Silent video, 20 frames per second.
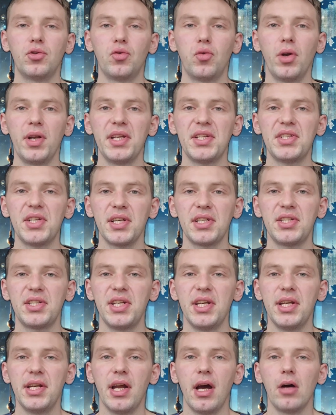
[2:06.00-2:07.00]
to
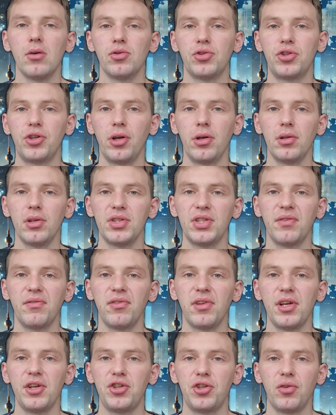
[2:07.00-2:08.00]
2016, Australia's
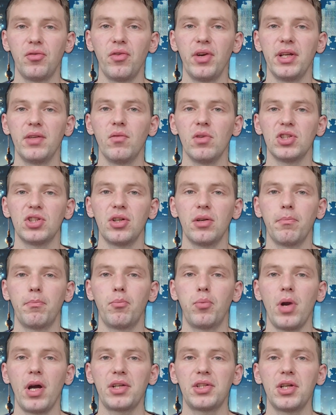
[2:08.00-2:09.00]
inflation rate was
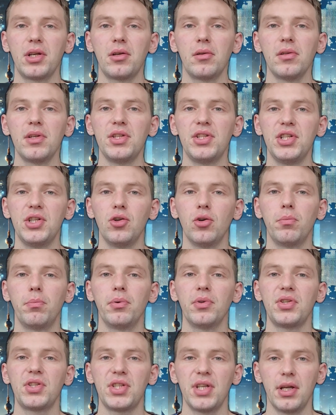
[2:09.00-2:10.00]
practically
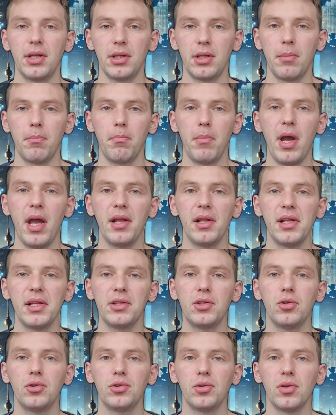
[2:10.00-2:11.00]
0%, mainly
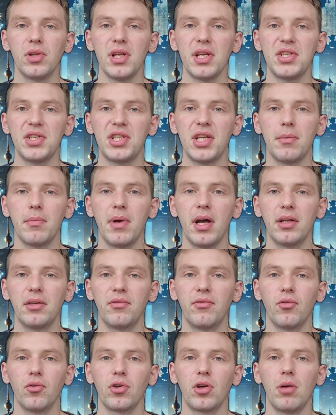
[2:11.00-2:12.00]
due to less
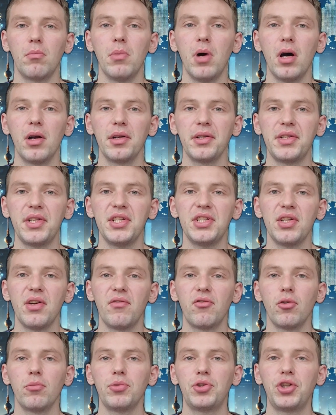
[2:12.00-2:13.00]
demand for commodities
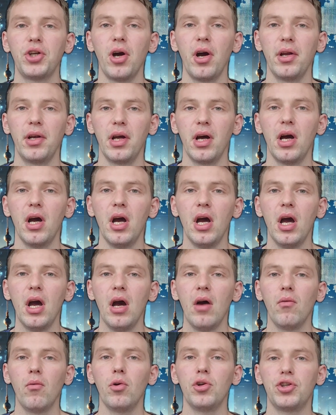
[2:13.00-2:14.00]
from China,
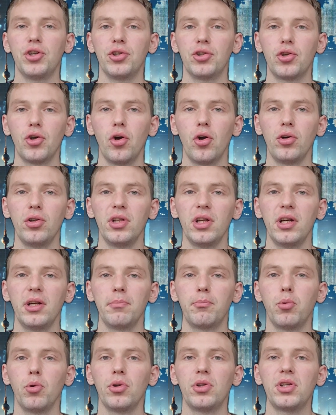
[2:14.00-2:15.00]
which in turn
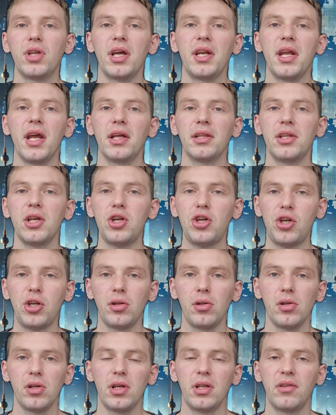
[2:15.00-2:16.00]
didn't put any
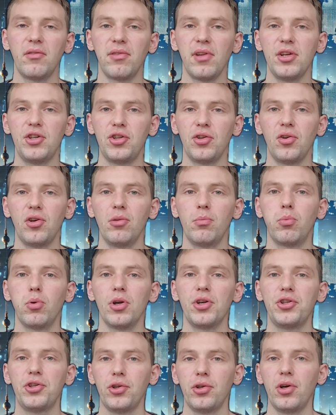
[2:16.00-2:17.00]
additional inflationary
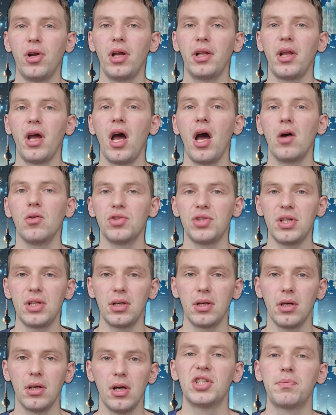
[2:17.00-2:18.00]
pressure on
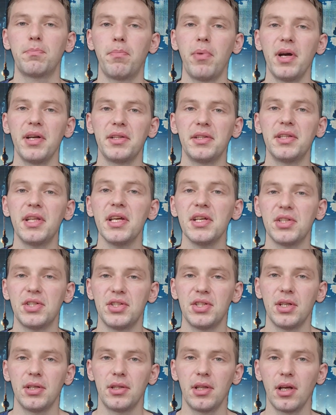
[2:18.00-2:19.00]
housing. Despite
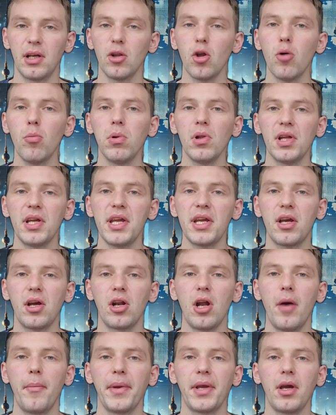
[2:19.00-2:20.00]
this, the global
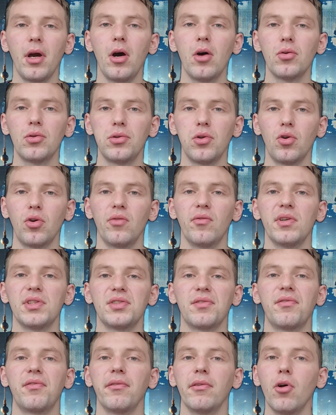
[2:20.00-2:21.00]
economic outlook
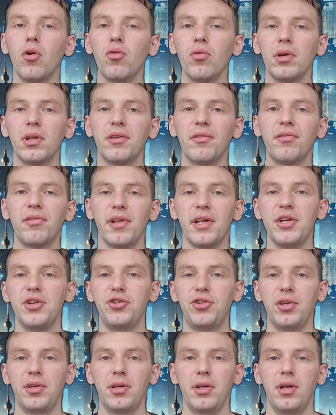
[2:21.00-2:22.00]
was of low
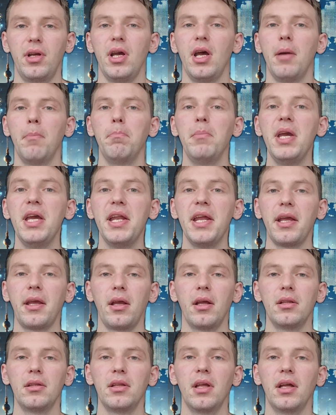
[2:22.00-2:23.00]
inflation,
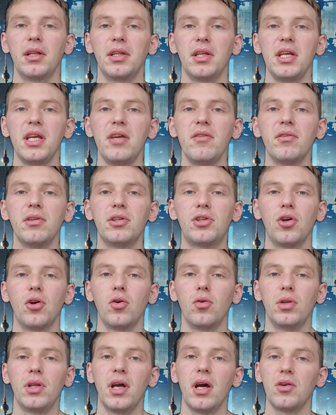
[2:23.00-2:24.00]
meaning that even
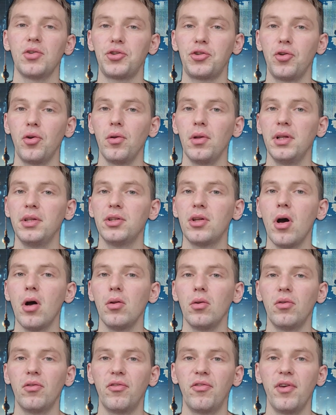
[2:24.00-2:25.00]
though the Australian
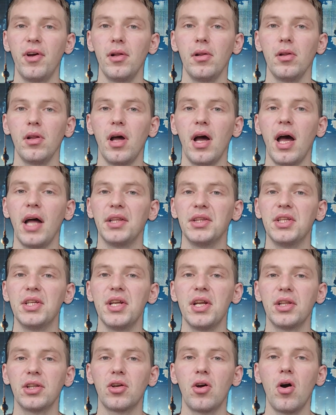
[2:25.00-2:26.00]
dollar fell and
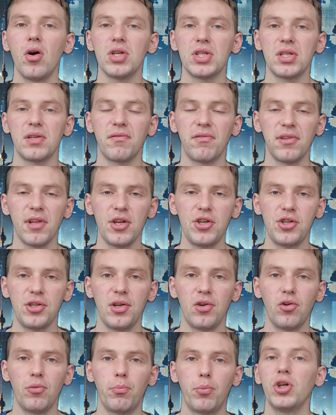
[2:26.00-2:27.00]
didn't cause
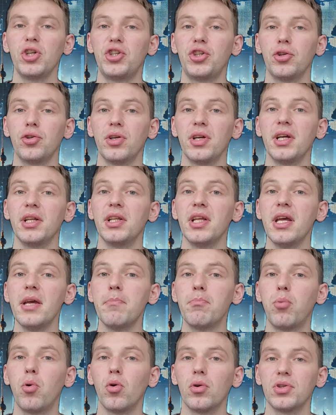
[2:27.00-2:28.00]
inflationary pressure in
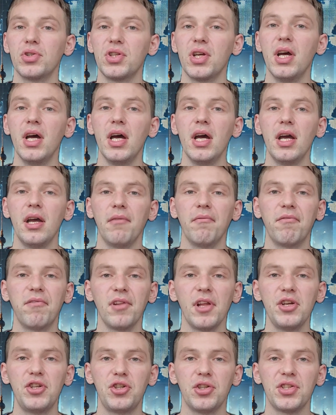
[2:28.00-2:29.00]
imports,
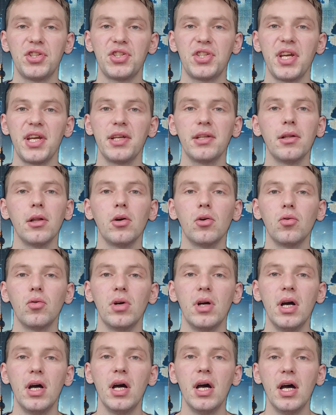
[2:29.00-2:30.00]
inflation stayed
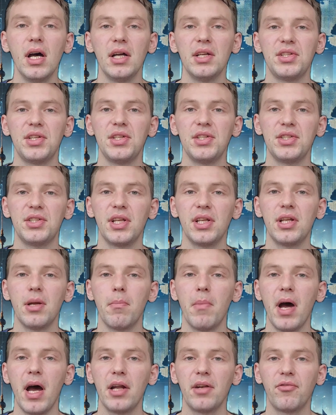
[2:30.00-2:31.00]
low. Since the
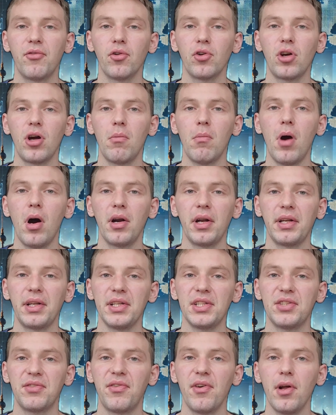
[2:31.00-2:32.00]
demand for
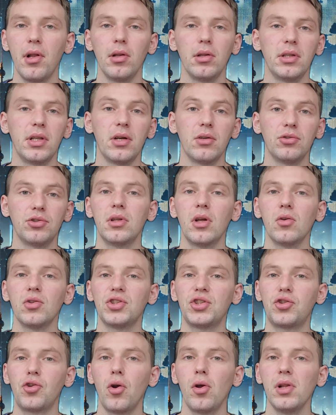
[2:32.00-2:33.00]
commodities fell, the
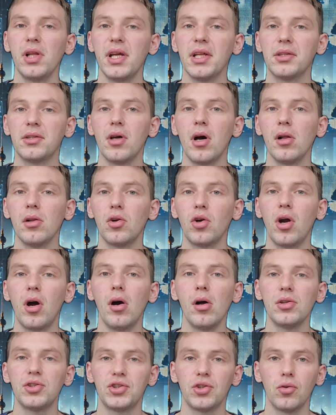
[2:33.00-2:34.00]
Australian dollar
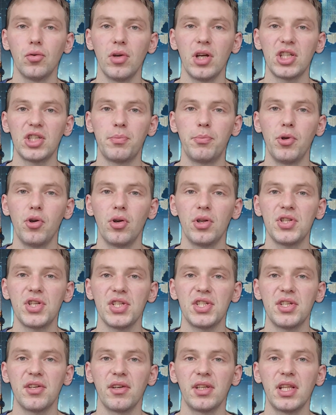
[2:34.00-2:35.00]
also experienced
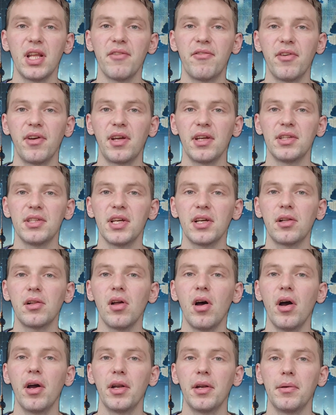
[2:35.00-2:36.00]
a significant
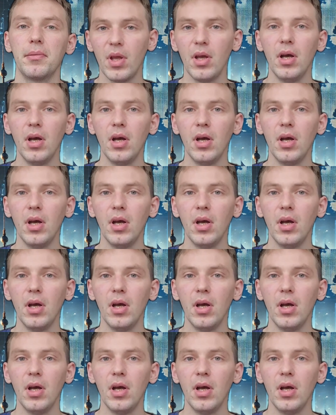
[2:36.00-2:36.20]
decline.